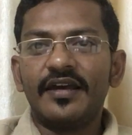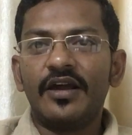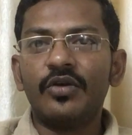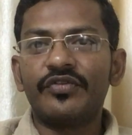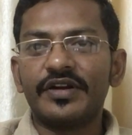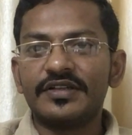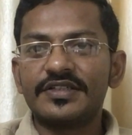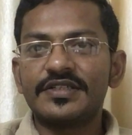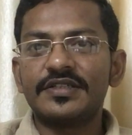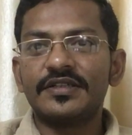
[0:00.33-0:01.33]
Hello
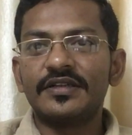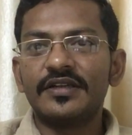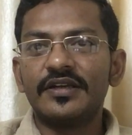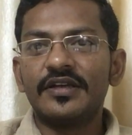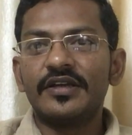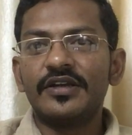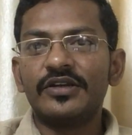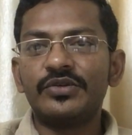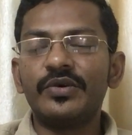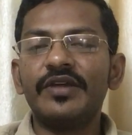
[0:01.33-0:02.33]
friends,
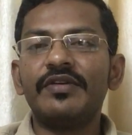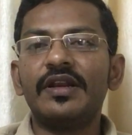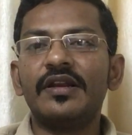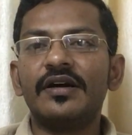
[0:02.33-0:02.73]
today we'll